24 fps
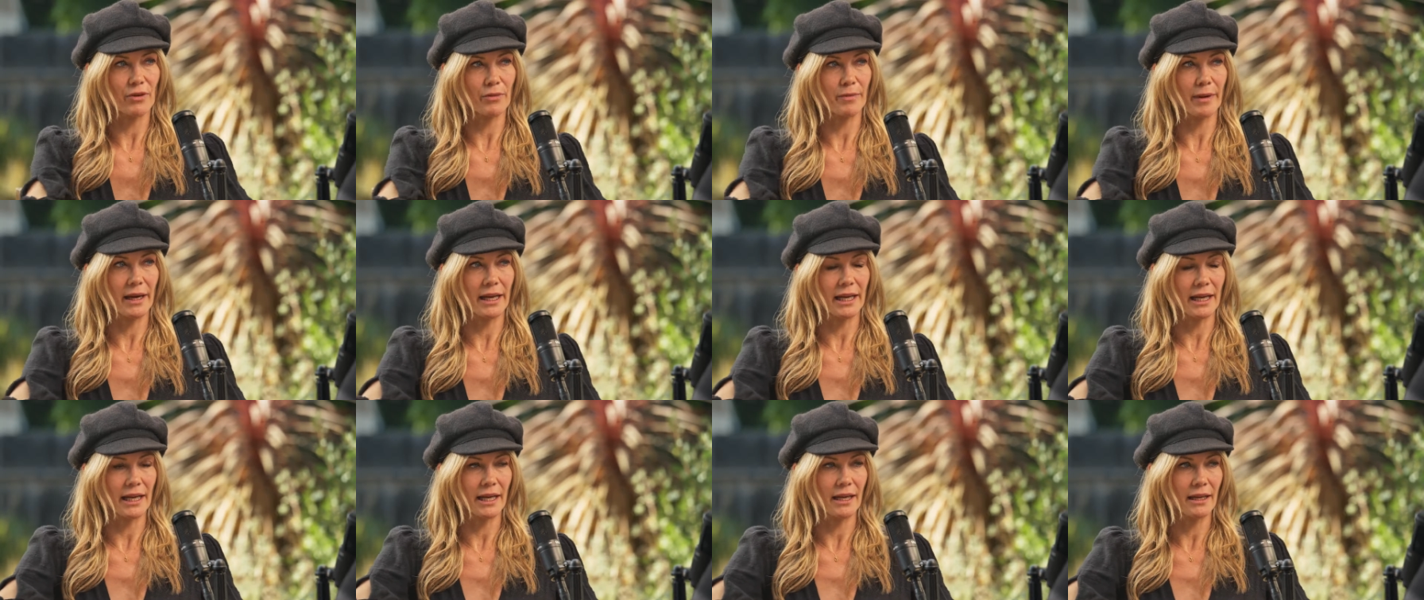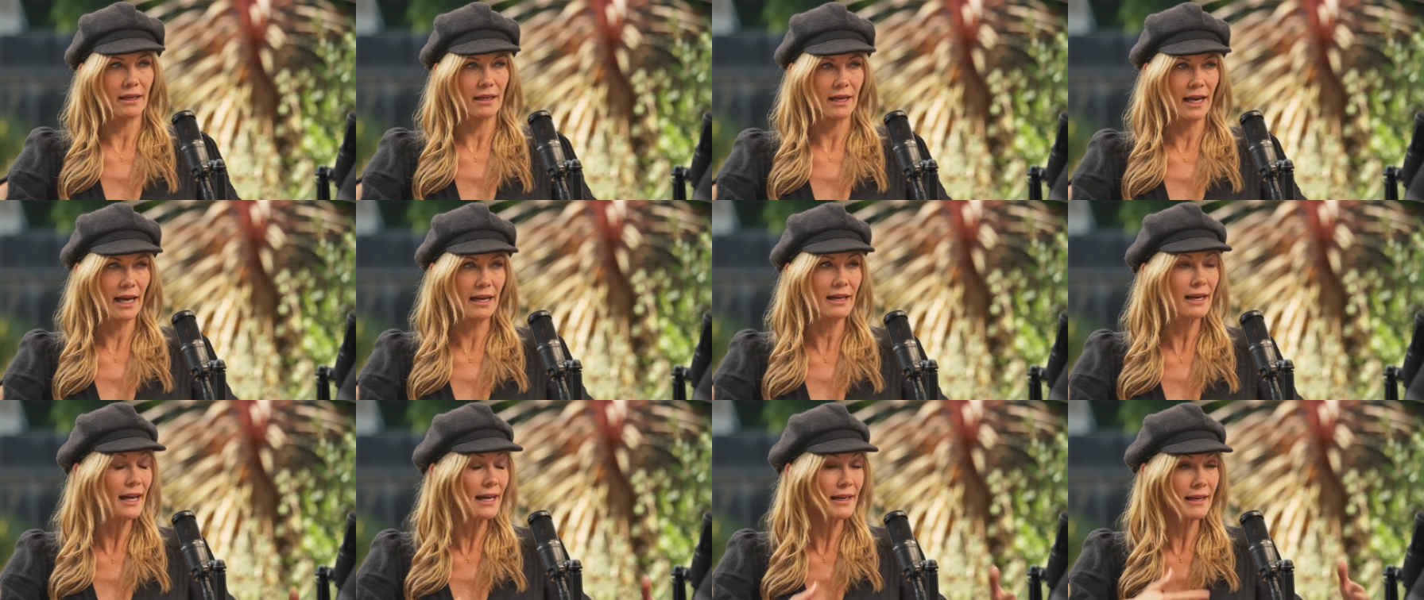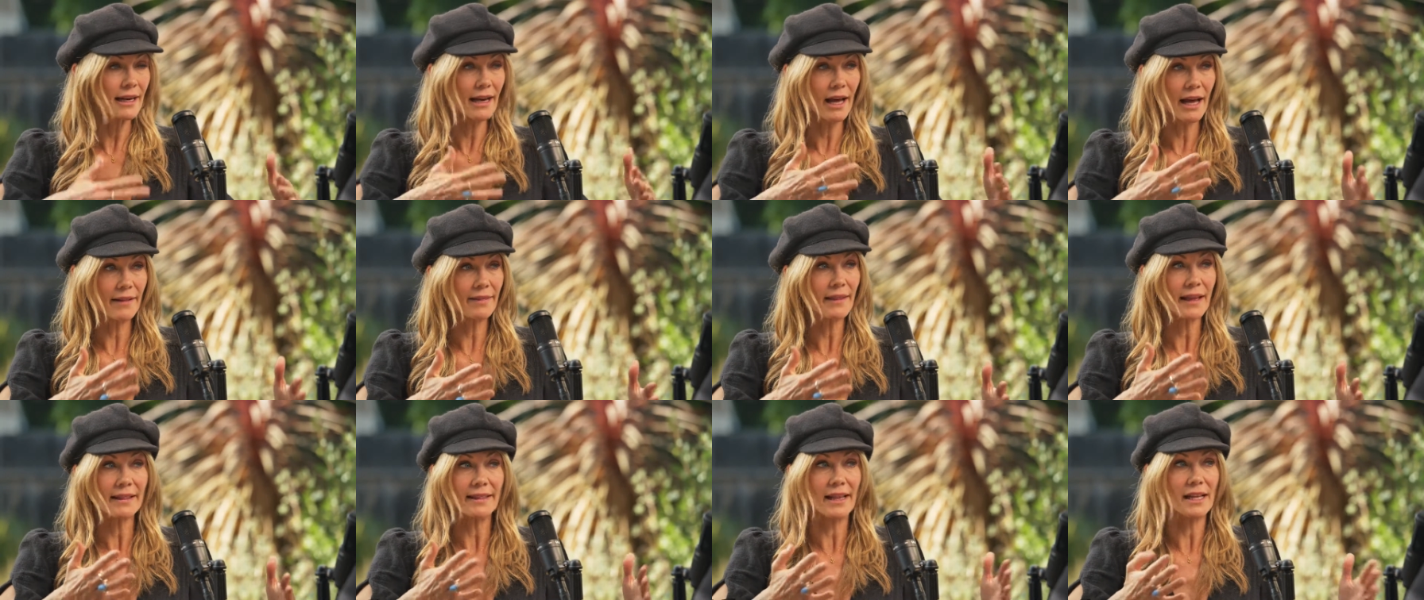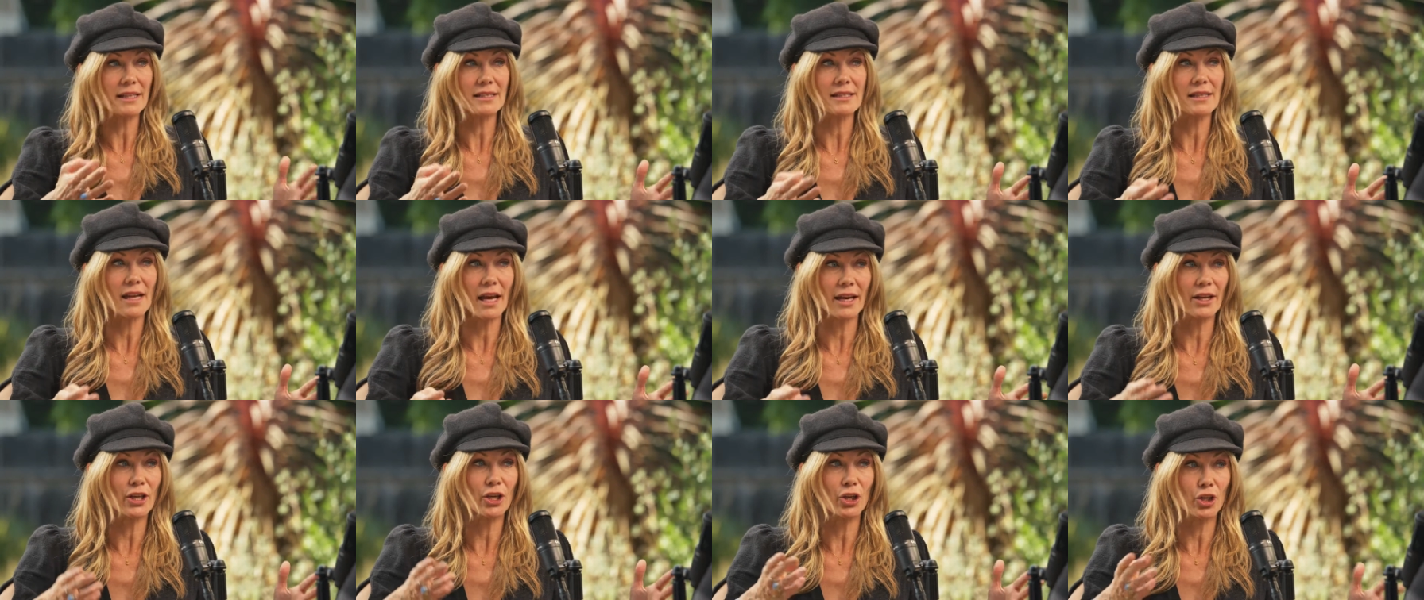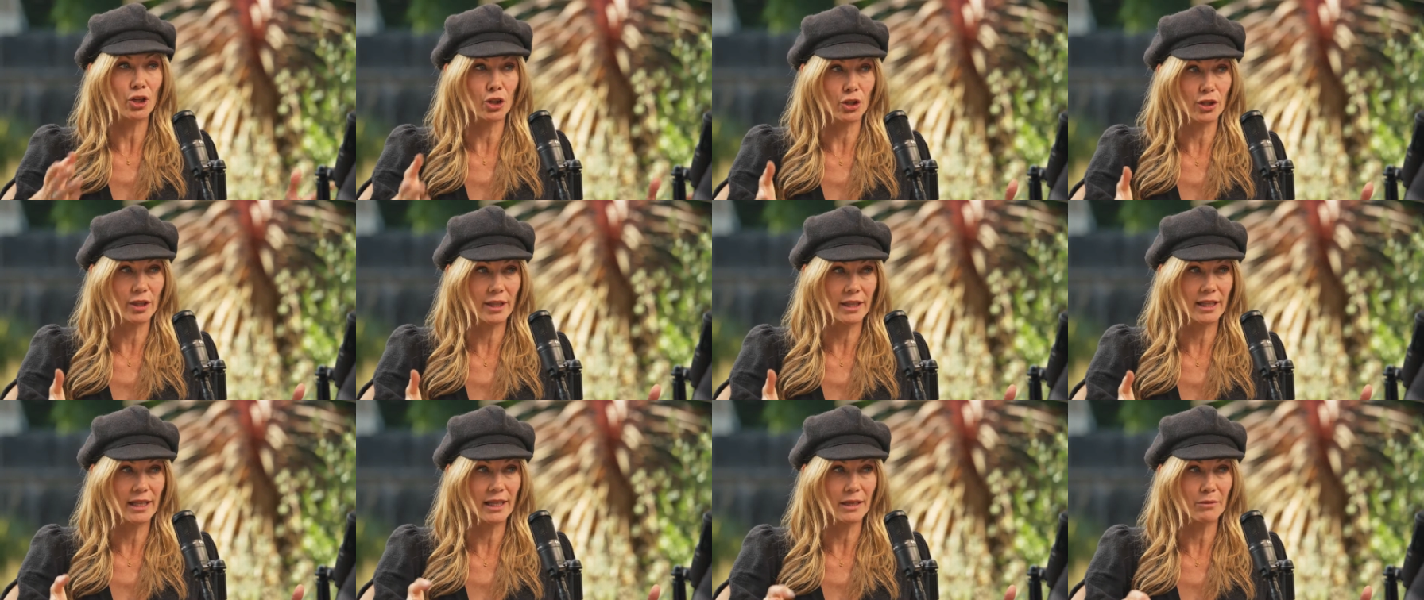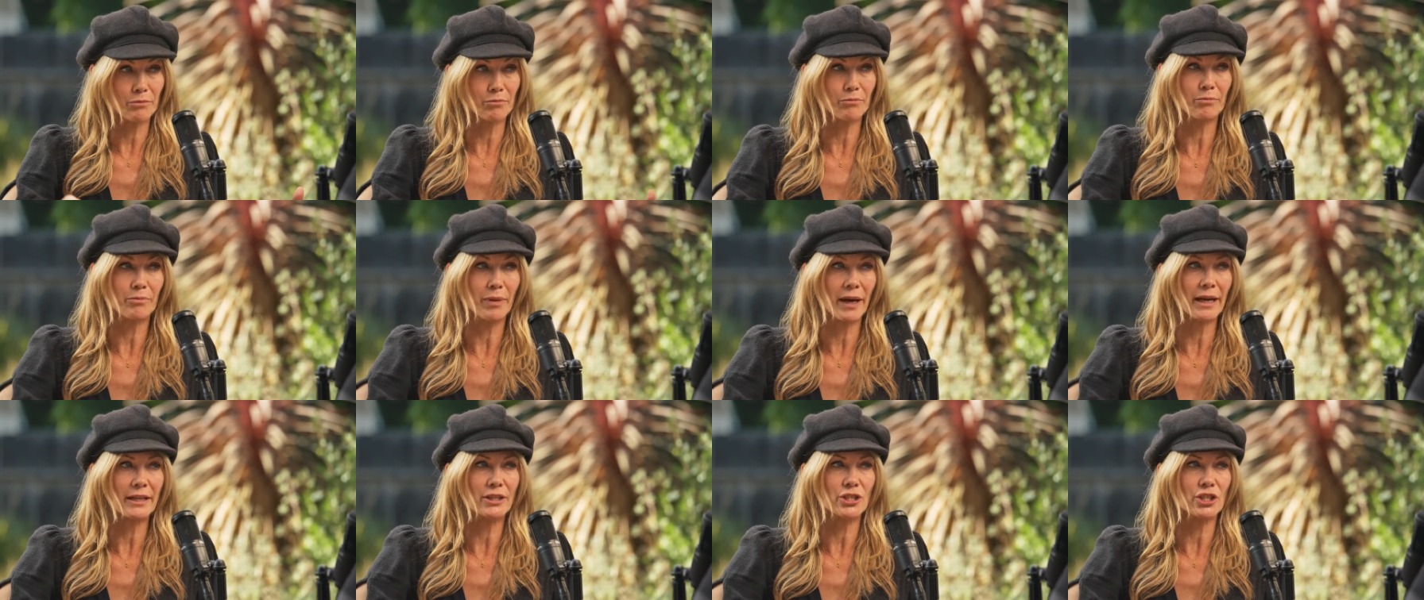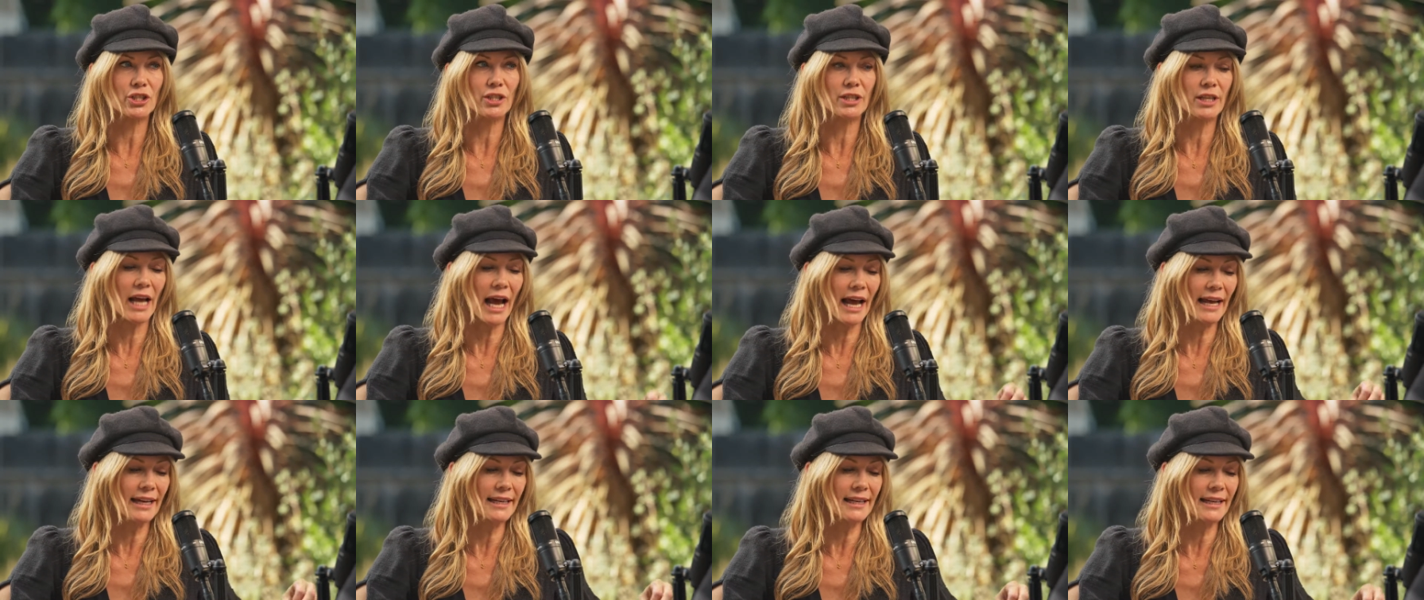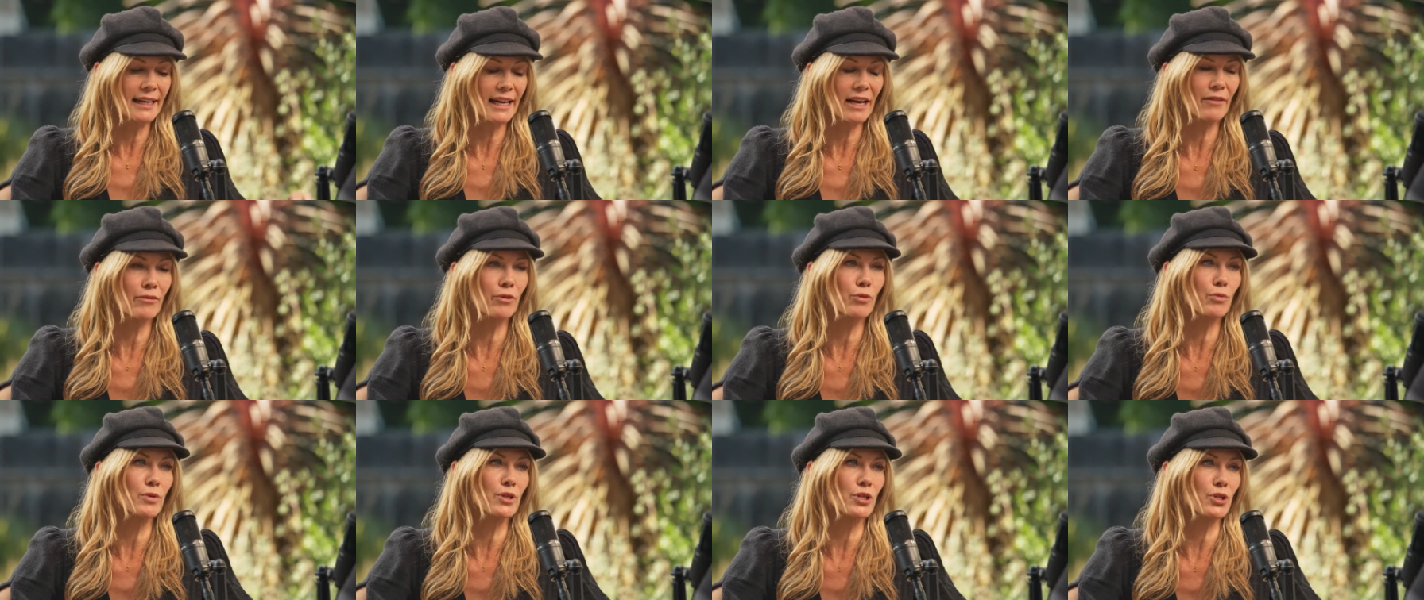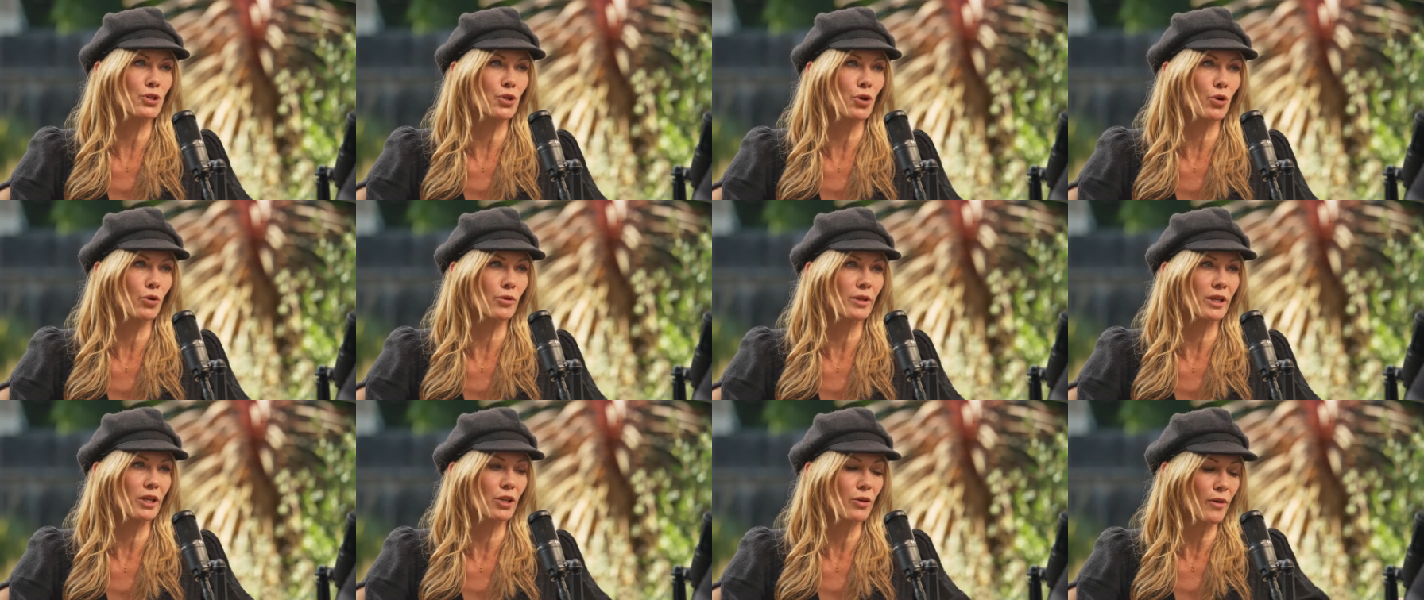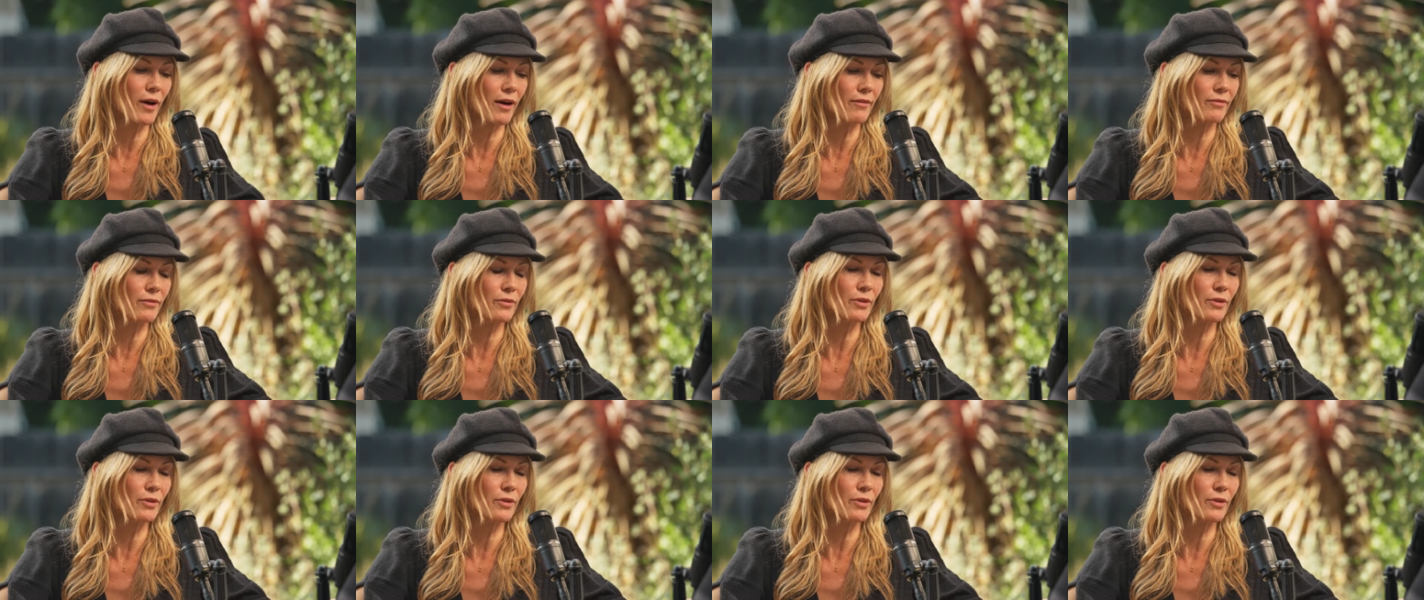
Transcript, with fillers: everybody. Sure. And not that that's not a good thing, but I never was told that you have,